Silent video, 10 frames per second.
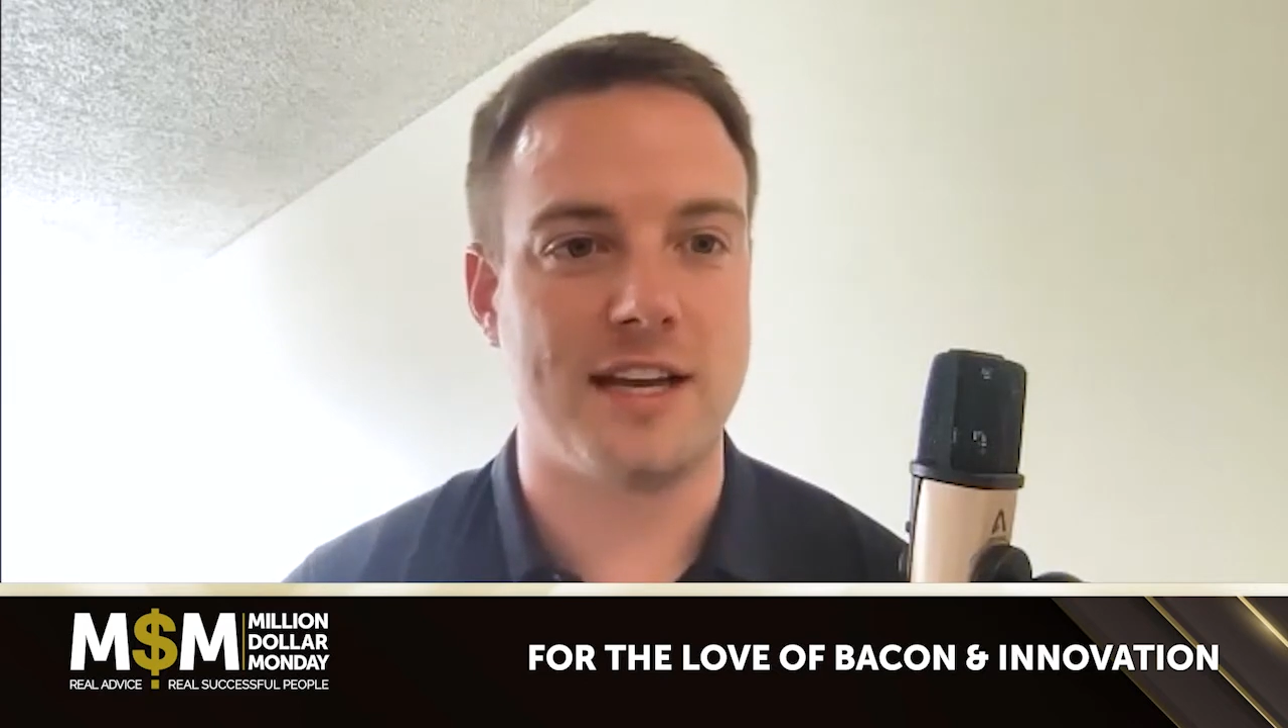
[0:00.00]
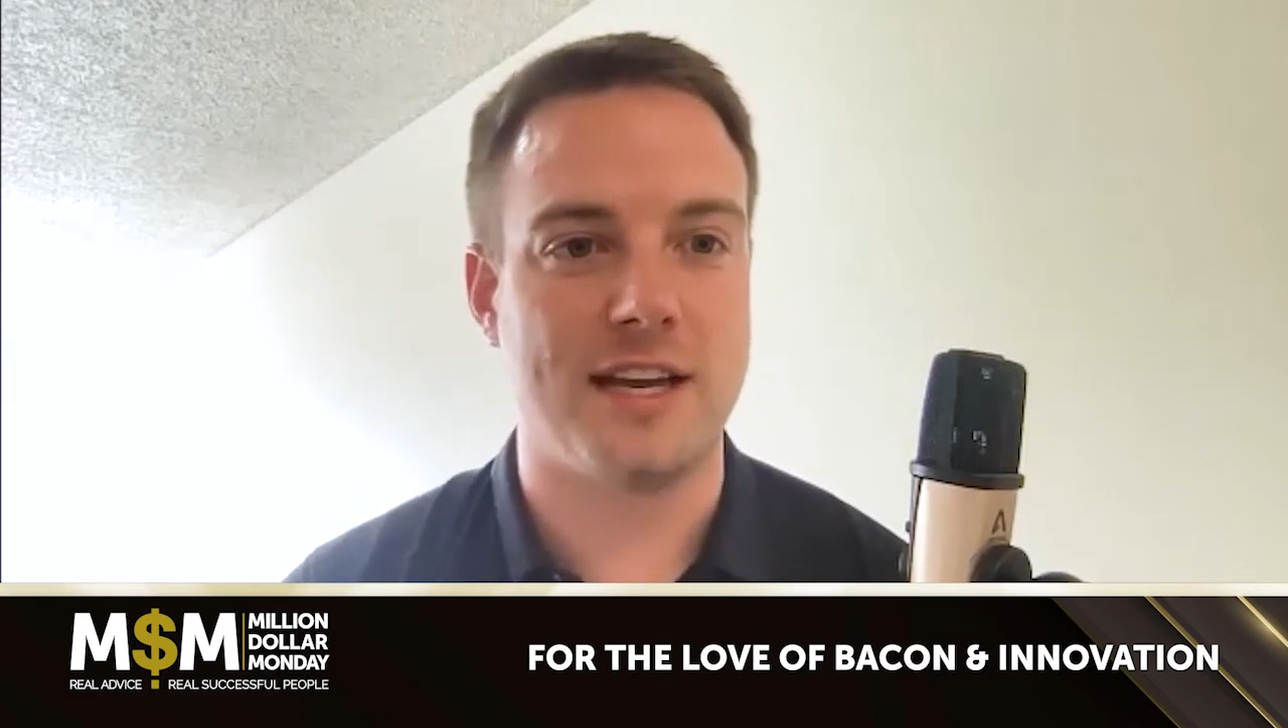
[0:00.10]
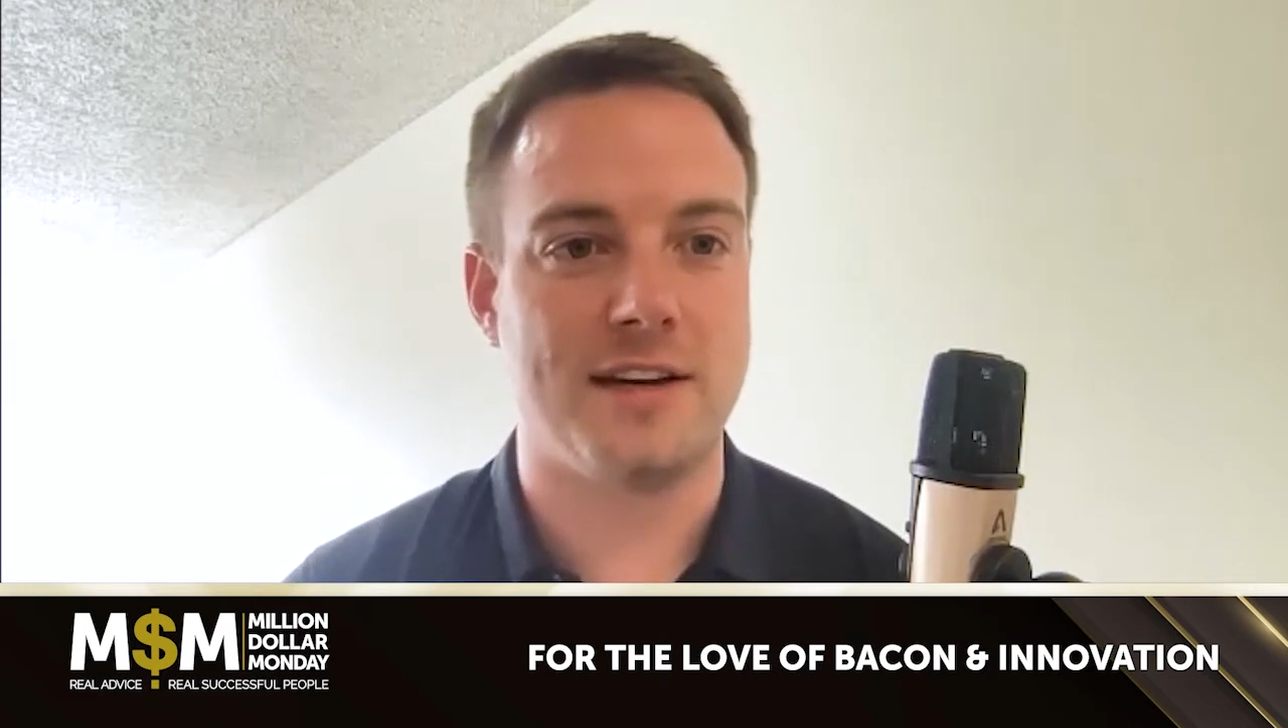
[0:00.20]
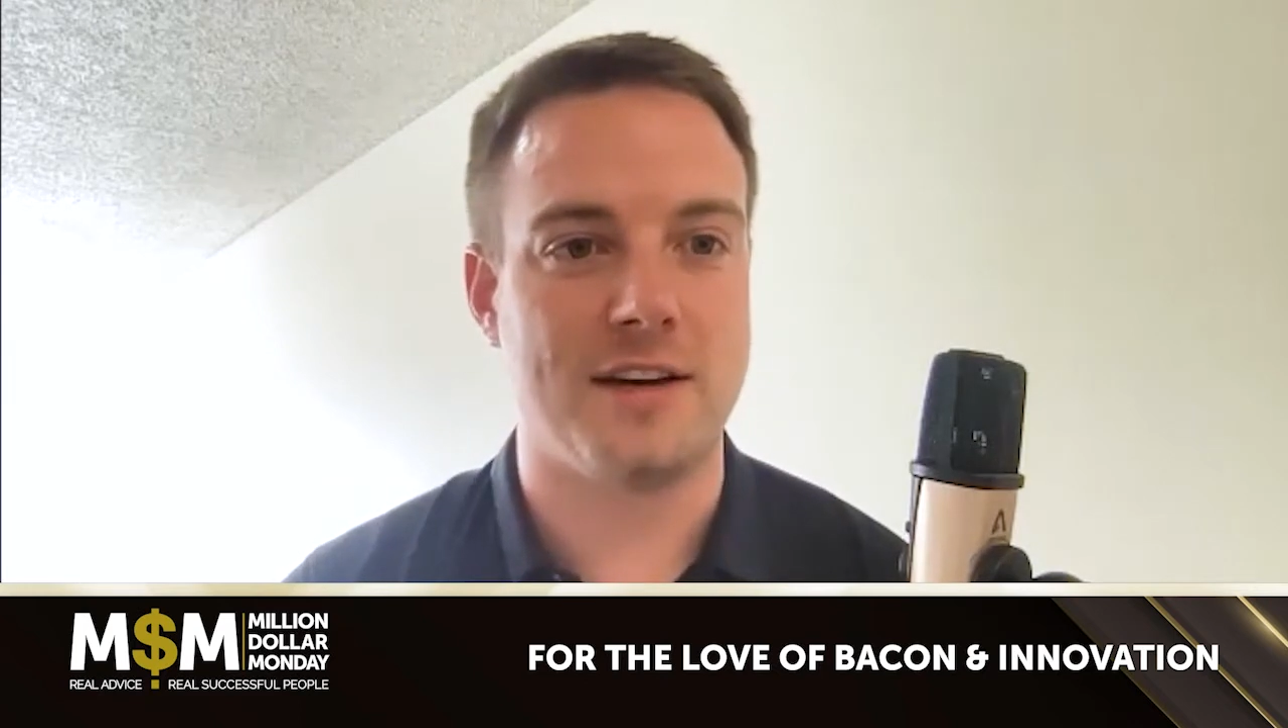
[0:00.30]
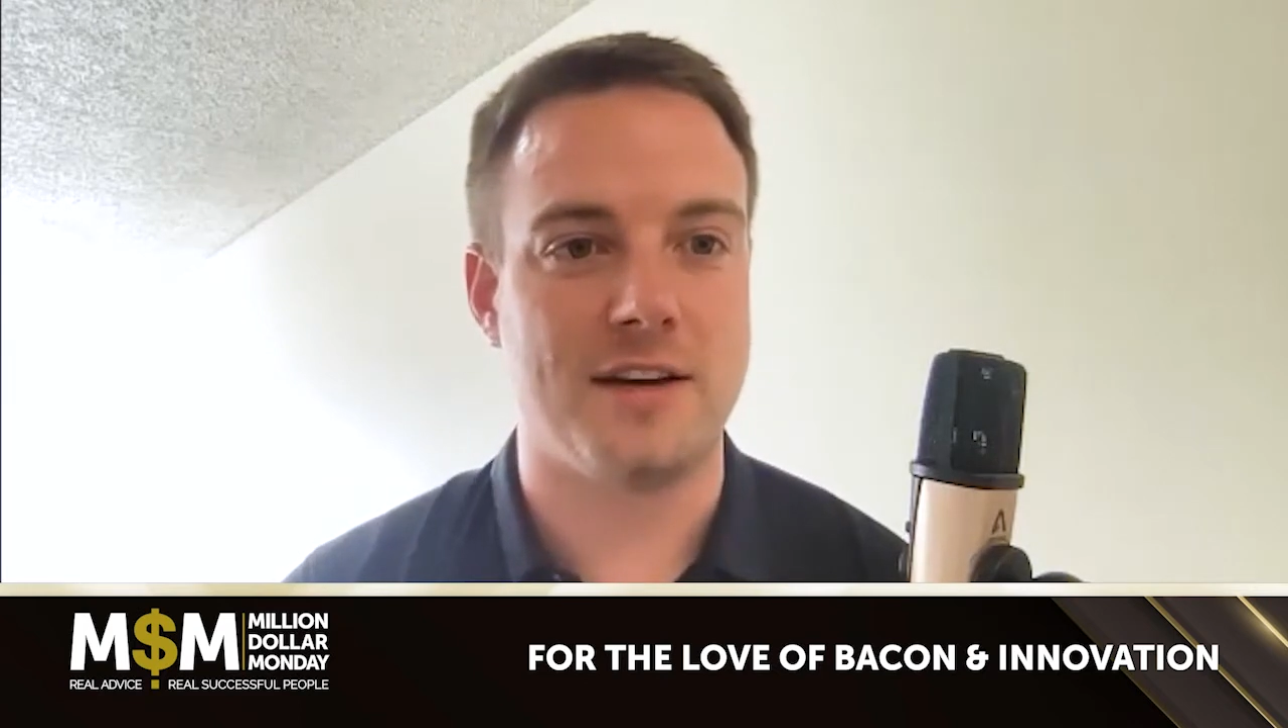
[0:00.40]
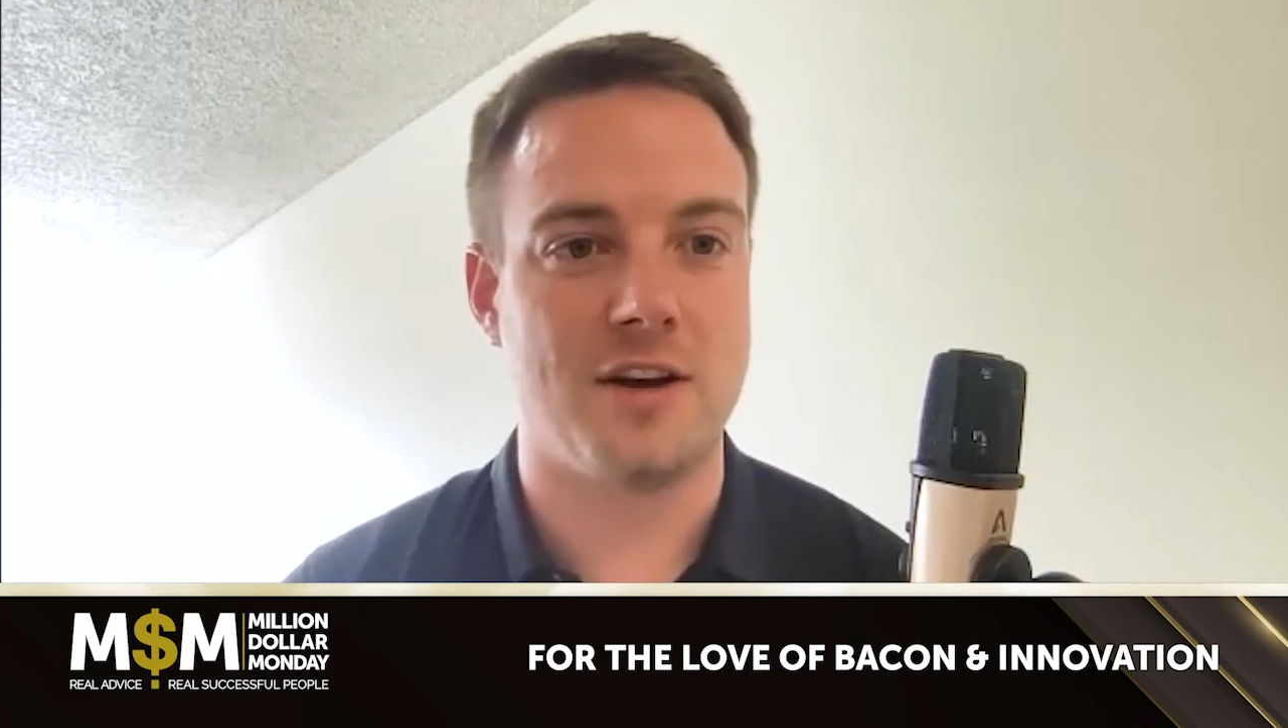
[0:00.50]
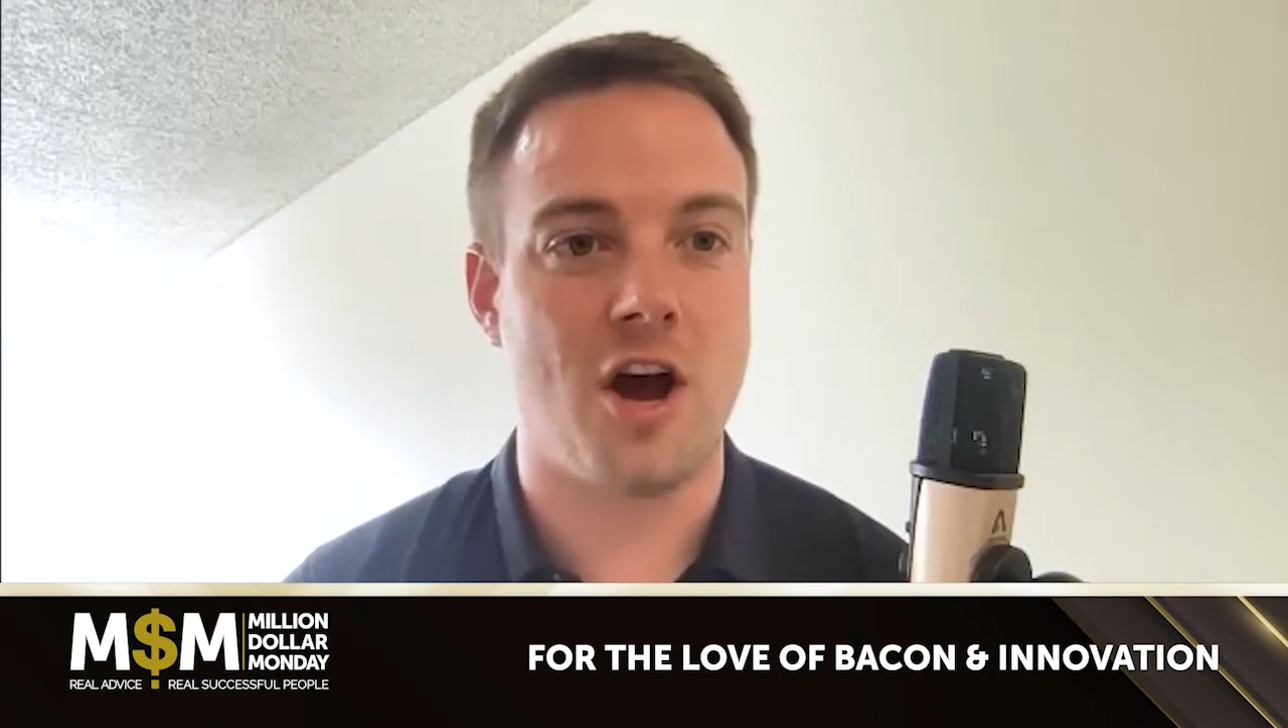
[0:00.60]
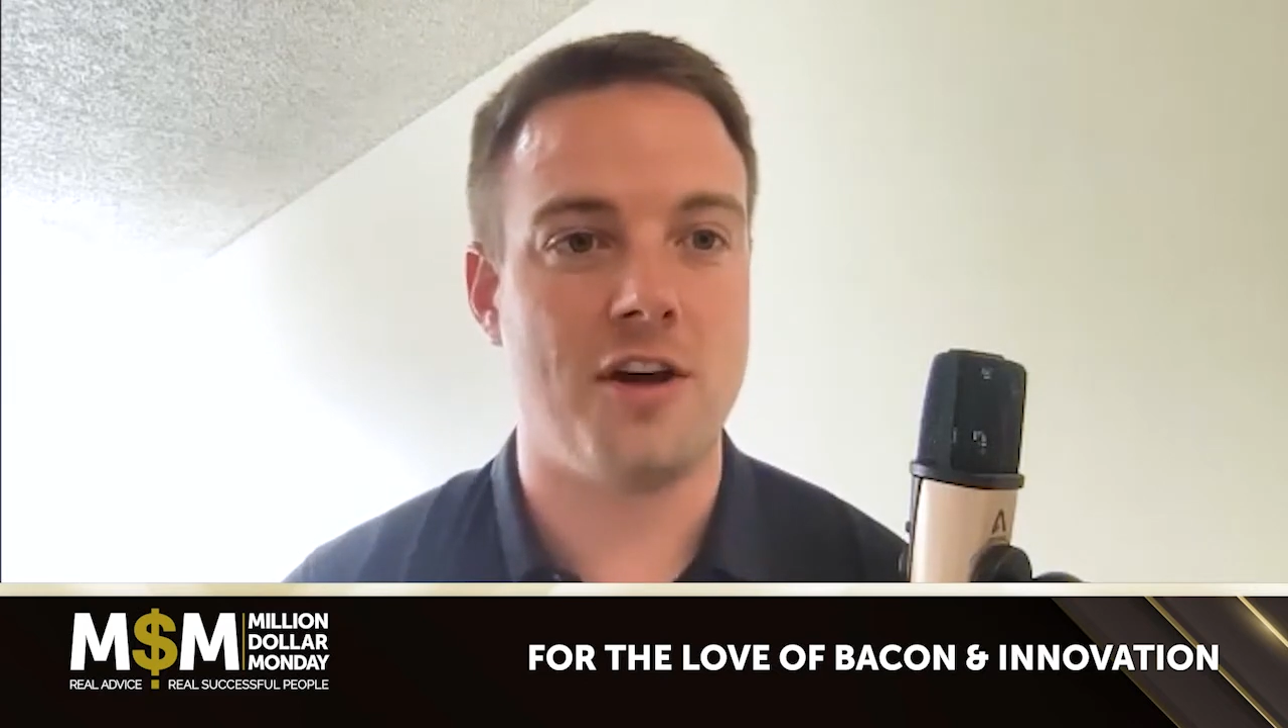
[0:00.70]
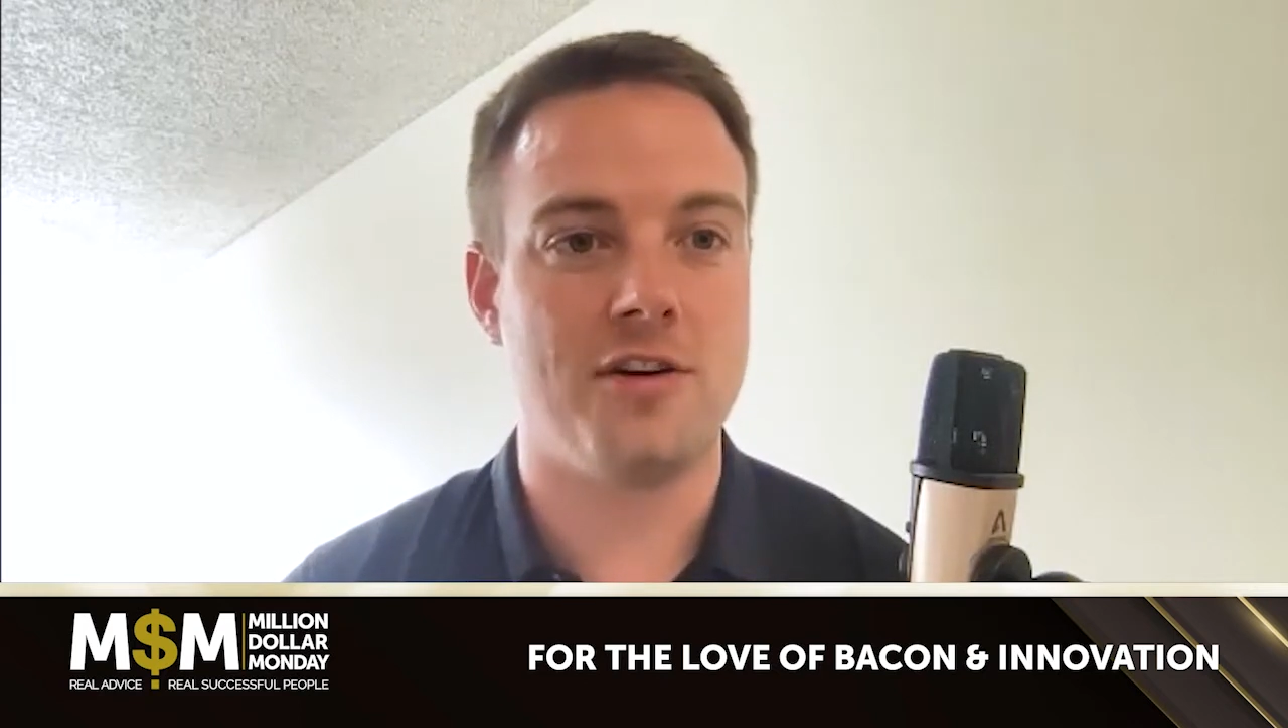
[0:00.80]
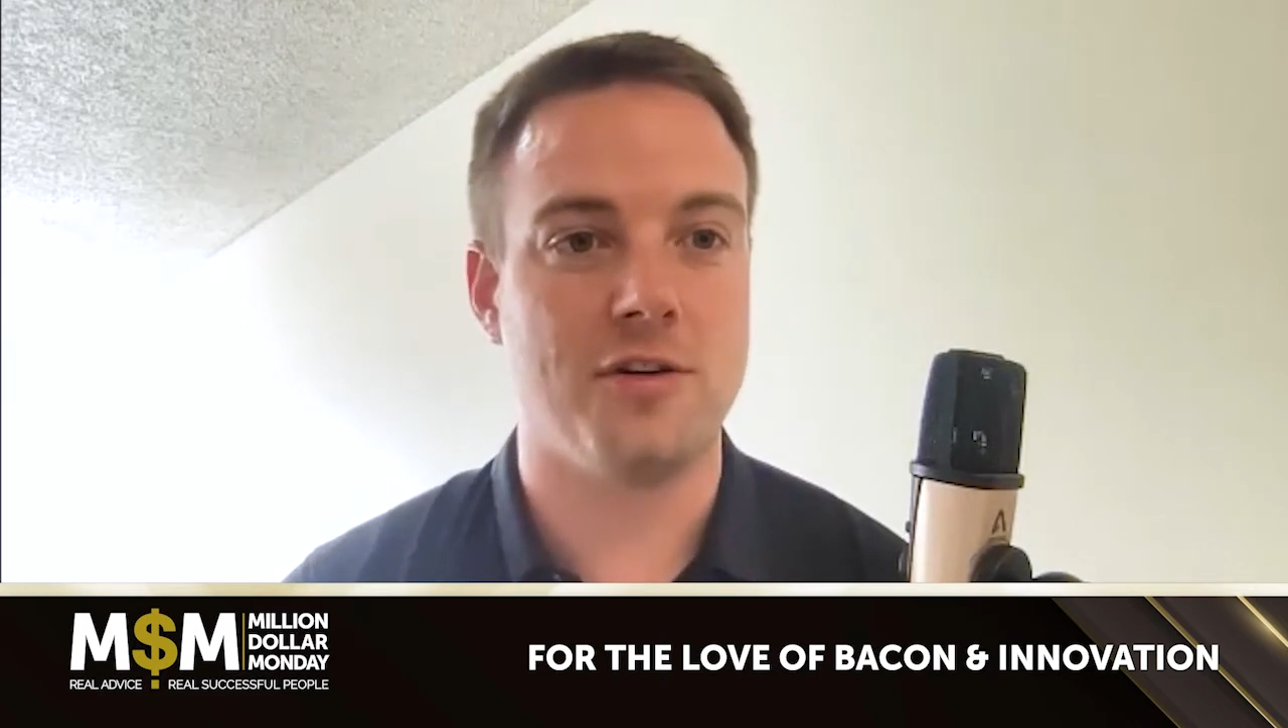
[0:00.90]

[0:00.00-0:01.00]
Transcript: in non